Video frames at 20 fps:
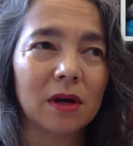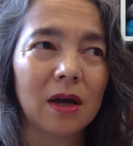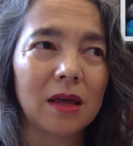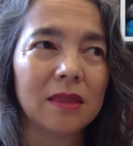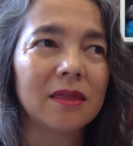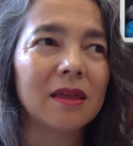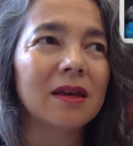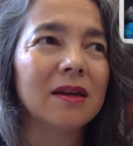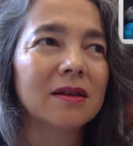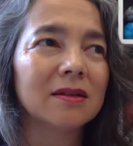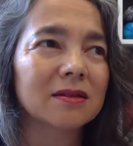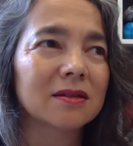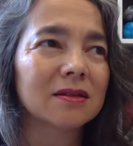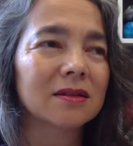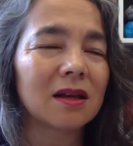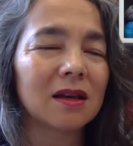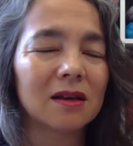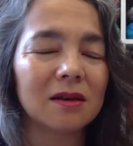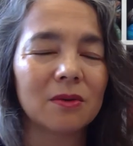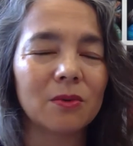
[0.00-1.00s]
I think it's
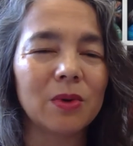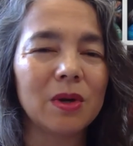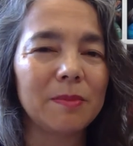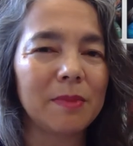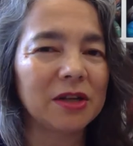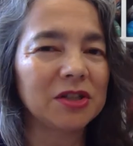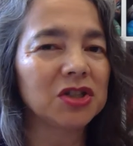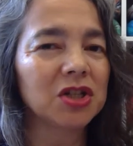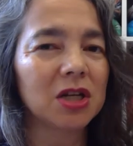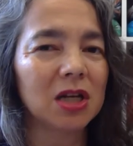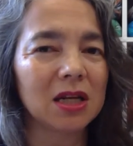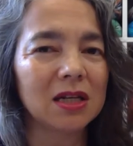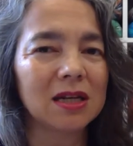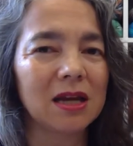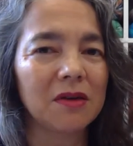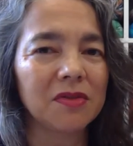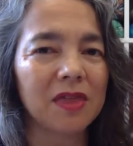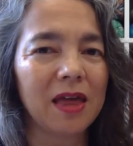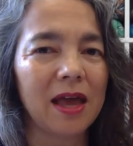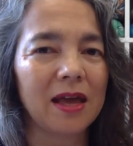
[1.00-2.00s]
we mention it
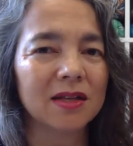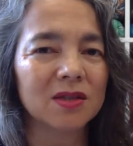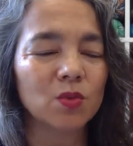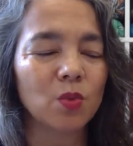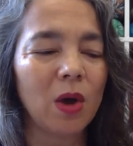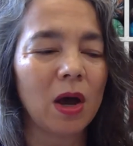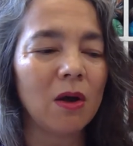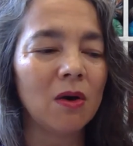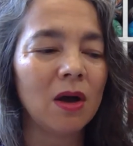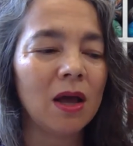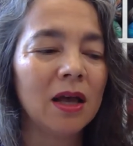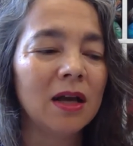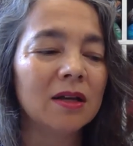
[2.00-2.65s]
down there as well.